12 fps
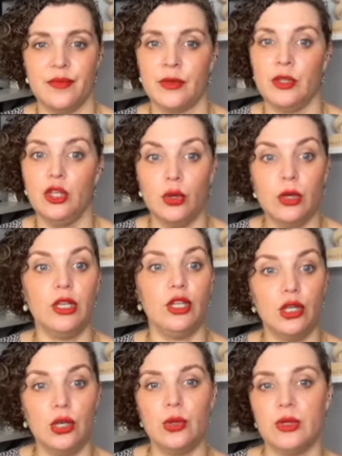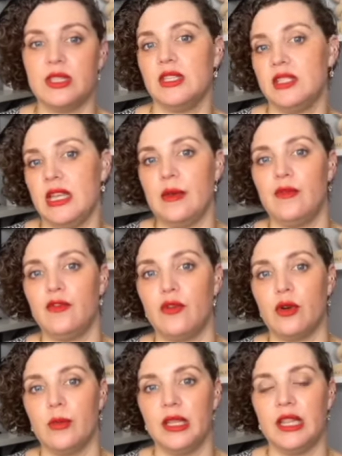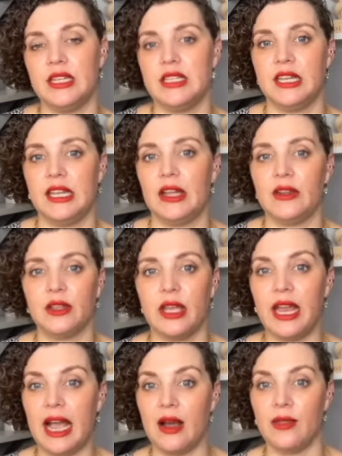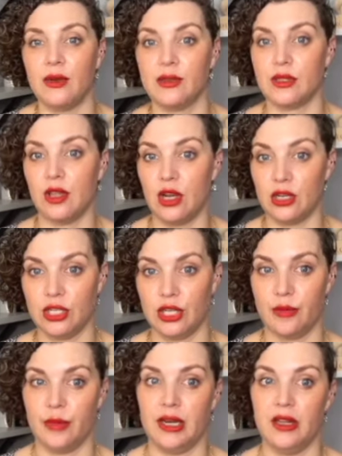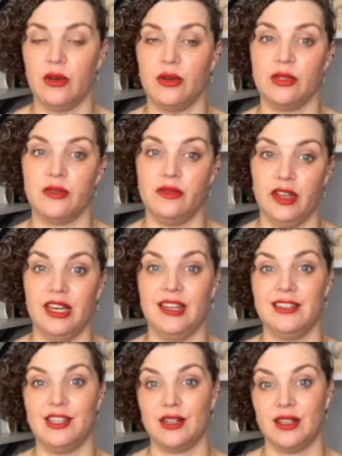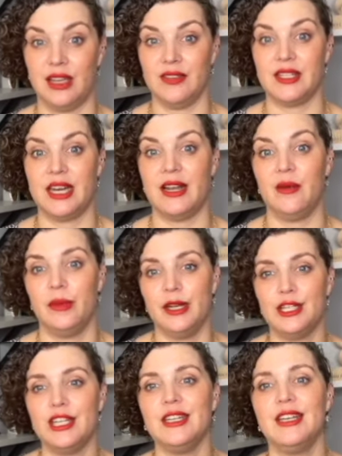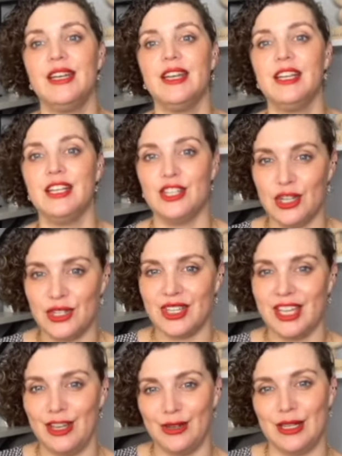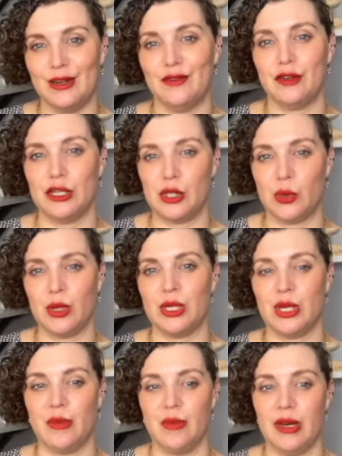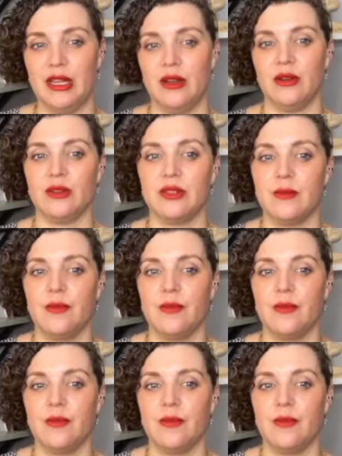You can use the same formula to calculate how those long term money goals fit into your lifestyle and budget, just like you did for short term money goals